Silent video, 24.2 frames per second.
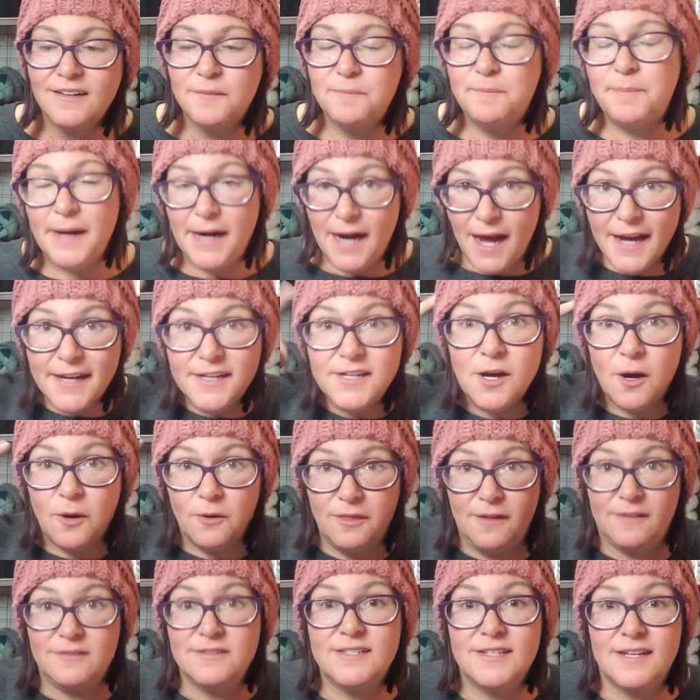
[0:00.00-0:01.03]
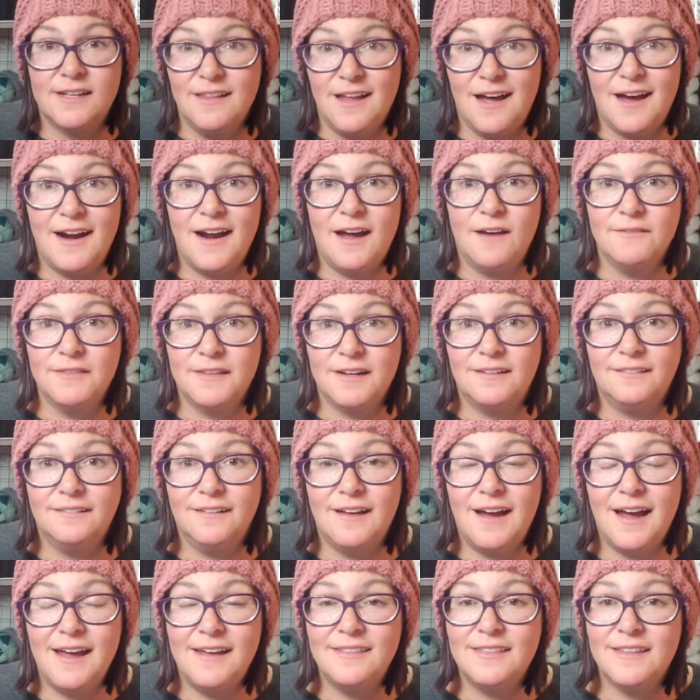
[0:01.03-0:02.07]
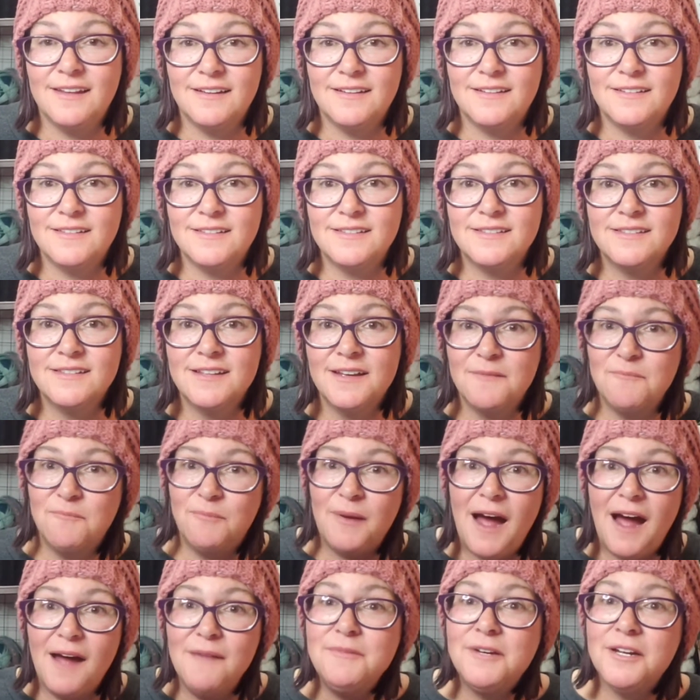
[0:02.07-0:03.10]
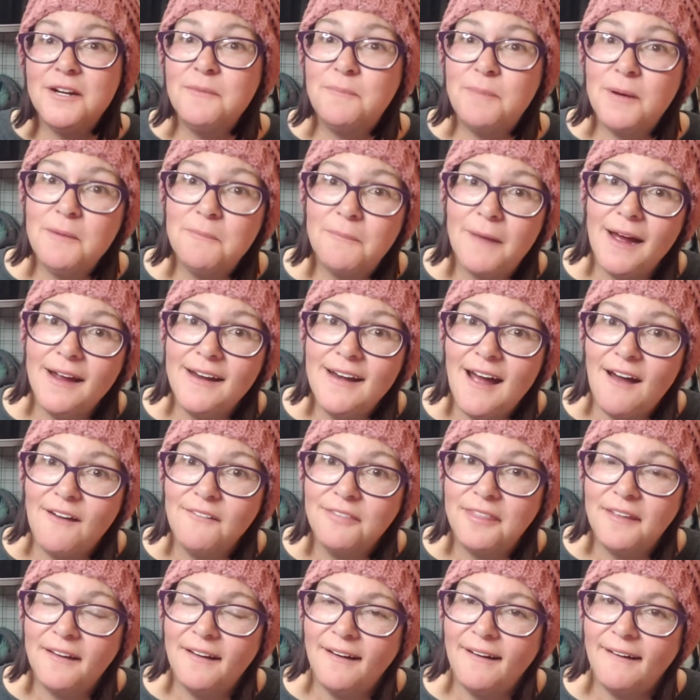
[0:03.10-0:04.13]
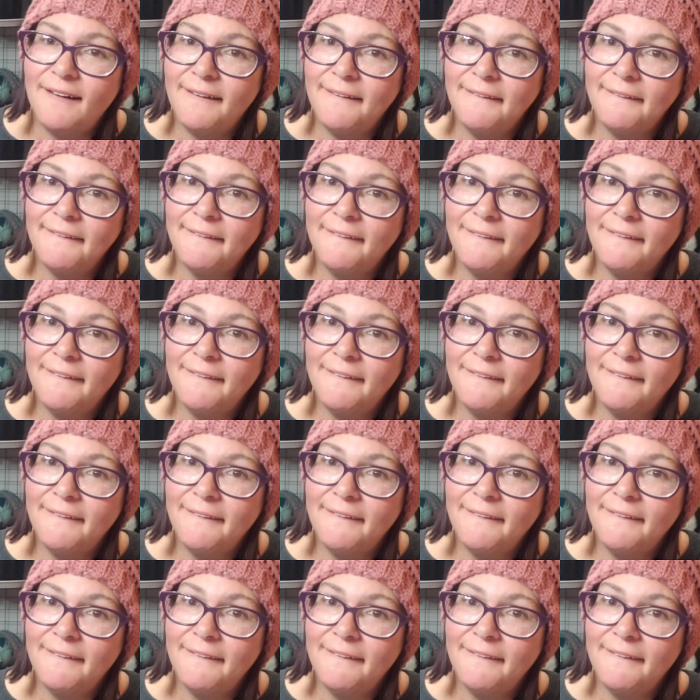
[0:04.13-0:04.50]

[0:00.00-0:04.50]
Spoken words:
But I know there's a lot out there like this. But I'm going to put mine out there.